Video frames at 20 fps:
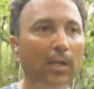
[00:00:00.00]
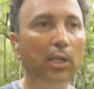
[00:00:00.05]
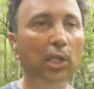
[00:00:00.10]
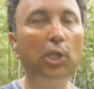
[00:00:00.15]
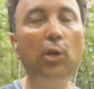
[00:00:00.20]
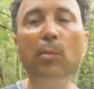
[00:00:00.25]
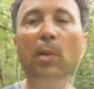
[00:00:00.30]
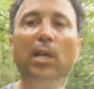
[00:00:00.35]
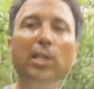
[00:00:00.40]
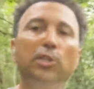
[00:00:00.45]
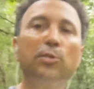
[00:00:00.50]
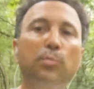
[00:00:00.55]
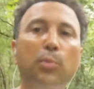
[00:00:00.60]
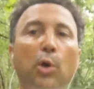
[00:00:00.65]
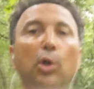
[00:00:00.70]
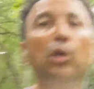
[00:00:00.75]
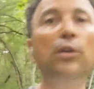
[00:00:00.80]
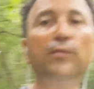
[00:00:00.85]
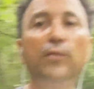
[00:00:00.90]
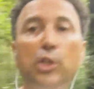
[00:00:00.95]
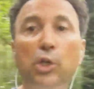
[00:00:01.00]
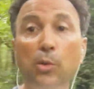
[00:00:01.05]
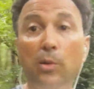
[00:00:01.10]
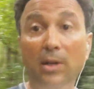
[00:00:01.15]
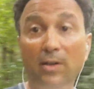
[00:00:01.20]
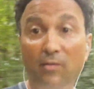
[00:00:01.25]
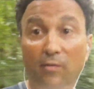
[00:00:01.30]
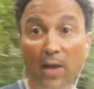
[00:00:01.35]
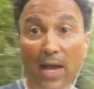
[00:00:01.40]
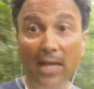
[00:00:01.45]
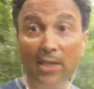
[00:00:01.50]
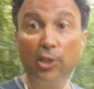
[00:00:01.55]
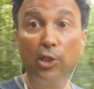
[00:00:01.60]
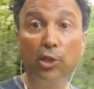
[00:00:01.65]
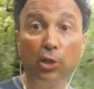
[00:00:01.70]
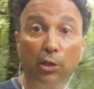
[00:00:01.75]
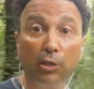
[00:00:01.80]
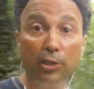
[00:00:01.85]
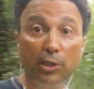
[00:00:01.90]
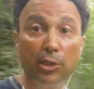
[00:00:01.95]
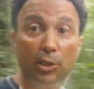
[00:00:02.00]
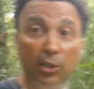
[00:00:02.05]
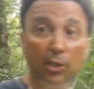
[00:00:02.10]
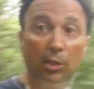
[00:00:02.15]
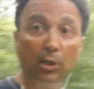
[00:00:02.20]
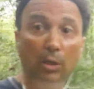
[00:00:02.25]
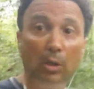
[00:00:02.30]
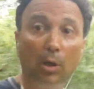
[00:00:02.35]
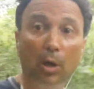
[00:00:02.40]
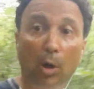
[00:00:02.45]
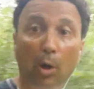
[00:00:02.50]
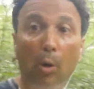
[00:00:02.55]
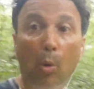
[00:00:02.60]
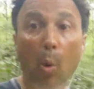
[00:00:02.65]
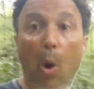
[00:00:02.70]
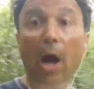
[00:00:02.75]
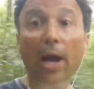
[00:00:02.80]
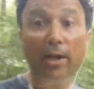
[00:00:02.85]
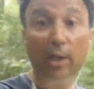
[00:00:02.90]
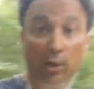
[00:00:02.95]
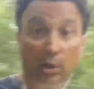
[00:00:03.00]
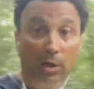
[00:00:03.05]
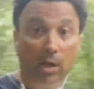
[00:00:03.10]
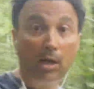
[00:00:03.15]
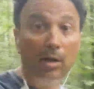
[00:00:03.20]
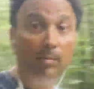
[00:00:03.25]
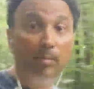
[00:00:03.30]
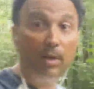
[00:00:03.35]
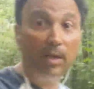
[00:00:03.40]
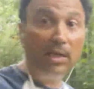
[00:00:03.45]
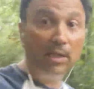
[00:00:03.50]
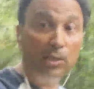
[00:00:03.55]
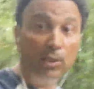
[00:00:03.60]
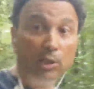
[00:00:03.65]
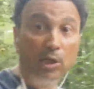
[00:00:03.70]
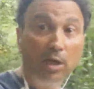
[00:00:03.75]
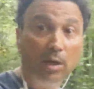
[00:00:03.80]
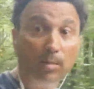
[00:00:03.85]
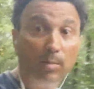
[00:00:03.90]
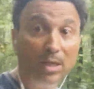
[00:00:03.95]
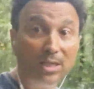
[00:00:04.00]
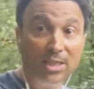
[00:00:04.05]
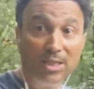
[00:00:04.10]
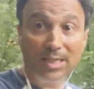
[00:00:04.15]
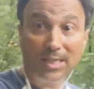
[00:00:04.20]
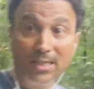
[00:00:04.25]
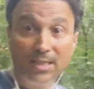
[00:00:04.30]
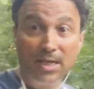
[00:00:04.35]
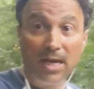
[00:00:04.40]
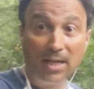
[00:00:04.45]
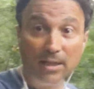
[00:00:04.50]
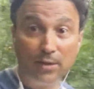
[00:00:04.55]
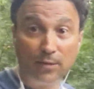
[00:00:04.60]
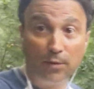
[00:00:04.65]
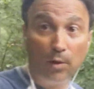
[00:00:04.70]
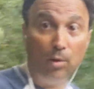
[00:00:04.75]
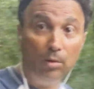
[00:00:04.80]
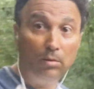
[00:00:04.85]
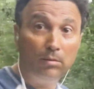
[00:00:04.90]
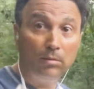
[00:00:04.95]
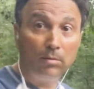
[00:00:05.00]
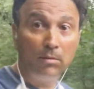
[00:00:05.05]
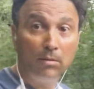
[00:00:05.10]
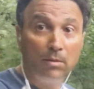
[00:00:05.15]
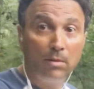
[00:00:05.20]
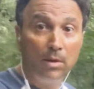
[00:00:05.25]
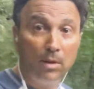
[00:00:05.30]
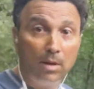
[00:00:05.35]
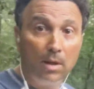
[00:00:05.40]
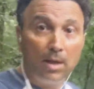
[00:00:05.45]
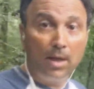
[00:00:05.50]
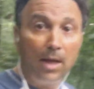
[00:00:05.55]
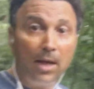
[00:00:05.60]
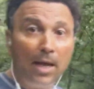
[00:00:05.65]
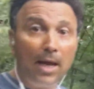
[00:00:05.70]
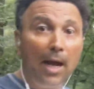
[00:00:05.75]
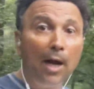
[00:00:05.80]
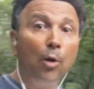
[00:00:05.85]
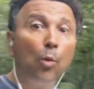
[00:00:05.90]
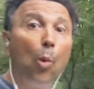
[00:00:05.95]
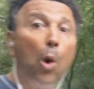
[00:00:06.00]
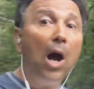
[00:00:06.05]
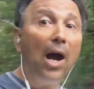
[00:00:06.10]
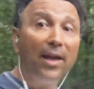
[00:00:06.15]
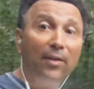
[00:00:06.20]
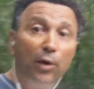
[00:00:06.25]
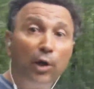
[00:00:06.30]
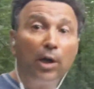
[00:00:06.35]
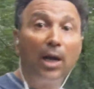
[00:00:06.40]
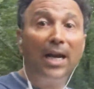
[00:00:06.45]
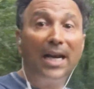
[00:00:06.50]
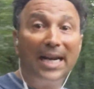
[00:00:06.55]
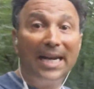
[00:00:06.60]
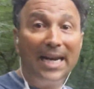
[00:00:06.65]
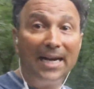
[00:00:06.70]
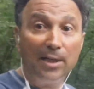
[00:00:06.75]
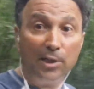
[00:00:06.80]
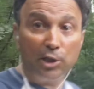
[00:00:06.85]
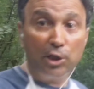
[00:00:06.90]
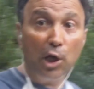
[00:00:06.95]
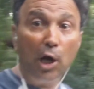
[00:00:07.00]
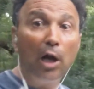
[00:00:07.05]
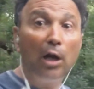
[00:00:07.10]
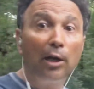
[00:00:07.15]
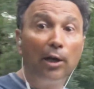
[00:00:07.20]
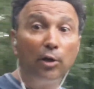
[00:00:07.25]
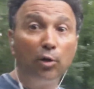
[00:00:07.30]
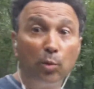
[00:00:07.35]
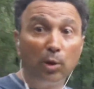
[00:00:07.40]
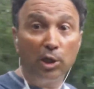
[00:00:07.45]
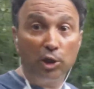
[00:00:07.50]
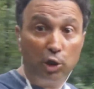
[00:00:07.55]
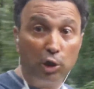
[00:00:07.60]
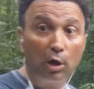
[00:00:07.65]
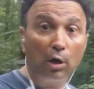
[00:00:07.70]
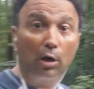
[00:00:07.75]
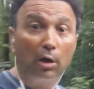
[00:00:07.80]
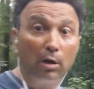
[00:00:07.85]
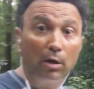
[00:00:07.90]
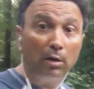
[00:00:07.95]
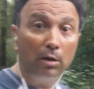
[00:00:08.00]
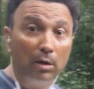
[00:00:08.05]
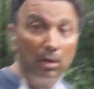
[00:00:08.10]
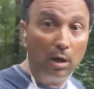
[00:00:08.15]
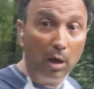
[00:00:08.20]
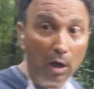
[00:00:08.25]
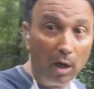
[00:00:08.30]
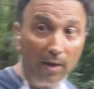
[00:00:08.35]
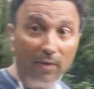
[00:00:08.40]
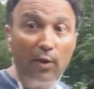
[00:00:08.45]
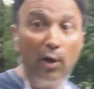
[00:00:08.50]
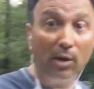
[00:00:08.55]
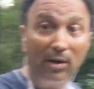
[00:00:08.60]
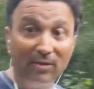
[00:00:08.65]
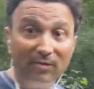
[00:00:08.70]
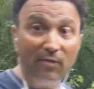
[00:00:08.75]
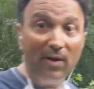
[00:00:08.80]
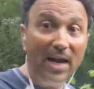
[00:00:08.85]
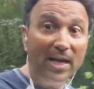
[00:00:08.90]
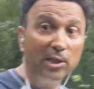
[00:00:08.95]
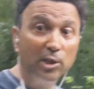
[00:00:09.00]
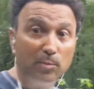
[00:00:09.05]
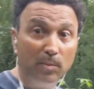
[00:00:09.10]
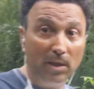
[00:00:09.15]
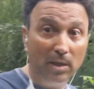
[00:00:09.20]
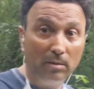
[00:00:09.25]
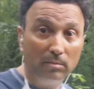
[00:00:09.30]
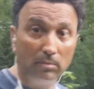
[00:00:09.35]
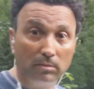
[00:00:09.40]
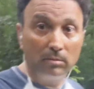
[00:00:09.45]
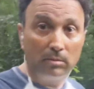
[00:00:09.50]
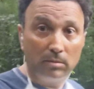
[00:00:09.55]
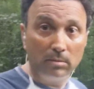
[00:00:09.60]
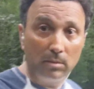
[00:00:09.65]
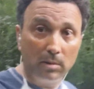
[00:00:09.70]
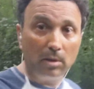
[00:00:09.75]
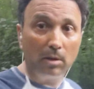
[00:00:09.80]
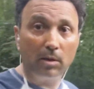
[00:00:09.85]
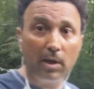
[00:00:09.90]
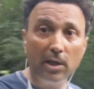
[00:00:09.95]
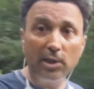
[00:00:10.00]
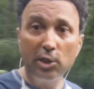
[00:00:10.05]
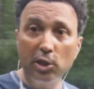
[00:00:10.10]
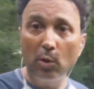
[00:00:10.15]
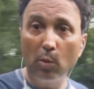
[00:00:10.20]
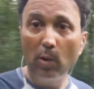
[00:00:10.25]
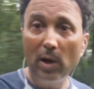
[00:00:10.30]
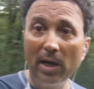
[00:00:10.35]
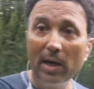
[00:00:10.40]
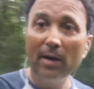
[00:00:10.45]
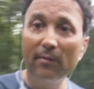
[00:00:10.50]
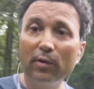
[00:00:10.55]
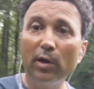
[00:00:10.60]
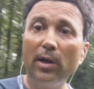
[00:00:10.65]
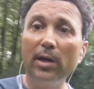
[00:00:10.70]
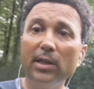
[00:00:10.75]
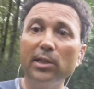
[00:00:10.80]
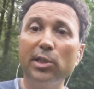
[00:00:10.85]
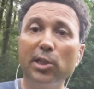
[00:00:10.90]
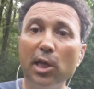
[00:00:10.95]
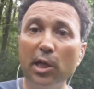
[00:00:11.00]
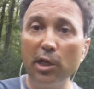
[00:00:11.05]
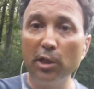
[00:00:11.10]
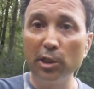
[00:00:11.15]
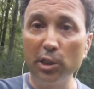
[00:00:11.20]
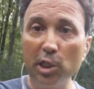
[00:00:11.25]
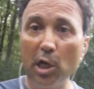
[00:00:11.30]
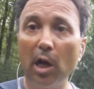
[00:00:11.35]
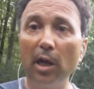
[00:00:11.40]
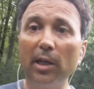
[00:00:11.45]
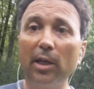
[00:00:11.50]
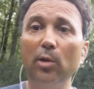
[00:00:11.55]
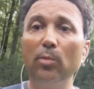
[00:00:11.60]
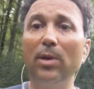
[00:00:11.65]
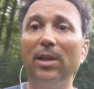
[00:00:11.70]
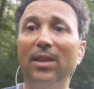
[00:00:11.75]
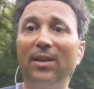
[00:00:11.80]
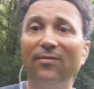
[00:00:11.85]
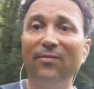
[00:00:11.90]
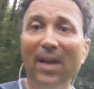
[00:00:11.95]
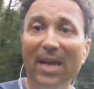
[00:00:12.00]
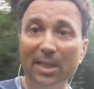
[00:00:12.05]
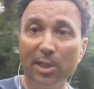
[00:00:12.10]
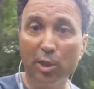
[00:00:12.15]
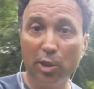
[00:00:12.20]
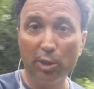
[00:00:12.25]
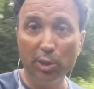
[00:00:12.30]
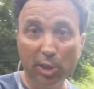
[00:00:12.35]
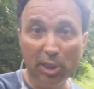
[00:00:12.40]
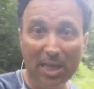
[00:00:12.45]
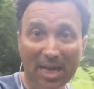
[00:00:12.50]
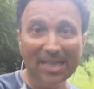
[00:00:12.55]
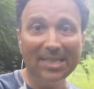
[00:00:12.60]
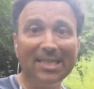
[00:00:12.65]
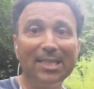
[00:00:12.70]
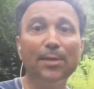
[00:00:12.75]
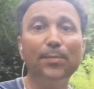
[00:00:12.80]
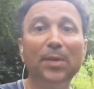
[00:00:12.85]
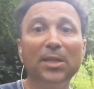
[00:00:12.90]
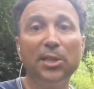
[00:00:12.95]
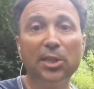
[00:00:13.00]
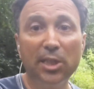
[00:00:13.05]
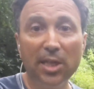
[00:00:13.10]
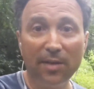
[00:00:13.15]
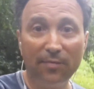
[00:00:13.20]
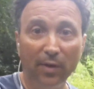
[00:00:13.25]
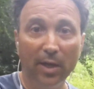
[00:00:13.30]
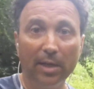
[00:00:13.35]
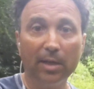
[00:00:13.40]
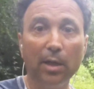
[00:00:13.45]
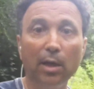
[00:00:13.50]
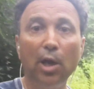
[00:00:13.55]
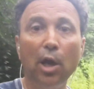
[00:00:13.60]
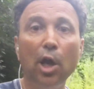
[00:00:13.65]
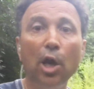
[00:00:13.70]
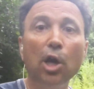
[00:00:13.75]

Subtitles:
You must prove to investors why your company is going to be successful and why they're going to get a solid return on their investment. Okay, so whenever it is that you're talking with investors, get specific.